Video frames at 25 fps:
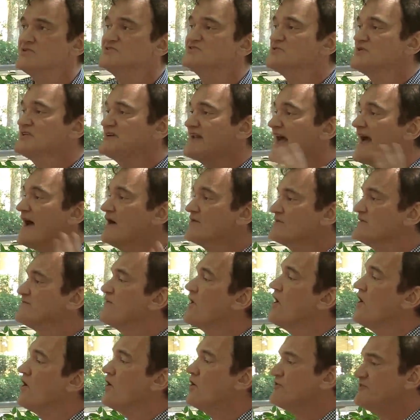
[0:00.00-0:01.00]
renowned of
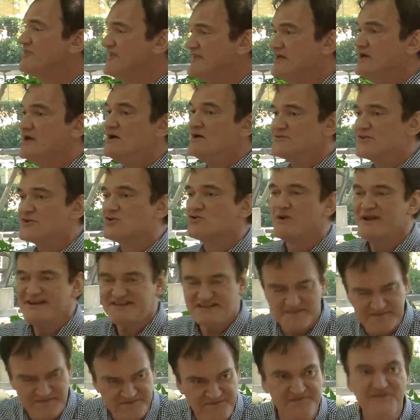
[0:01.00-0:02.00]
all the
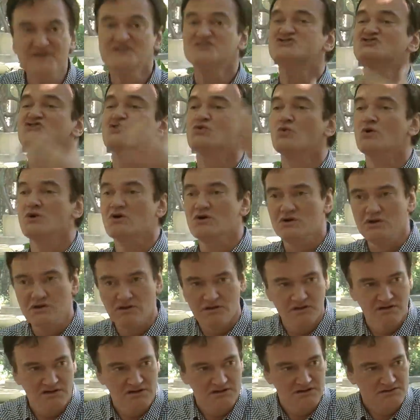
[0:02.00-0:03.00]
great
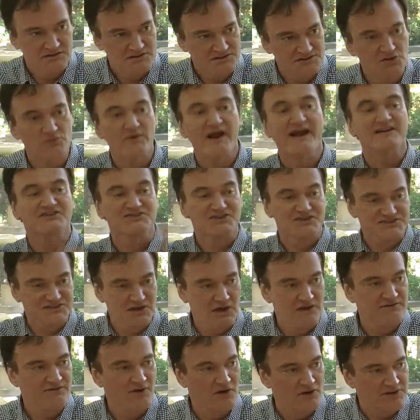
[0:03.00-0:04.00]
visual directors,
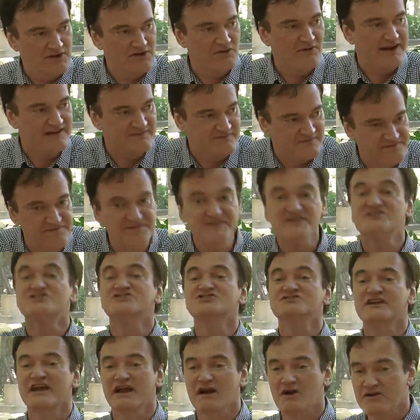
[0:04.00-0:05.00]
of all the great
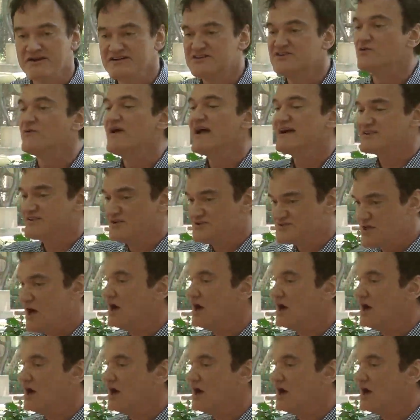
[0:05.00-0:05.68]
visionary directors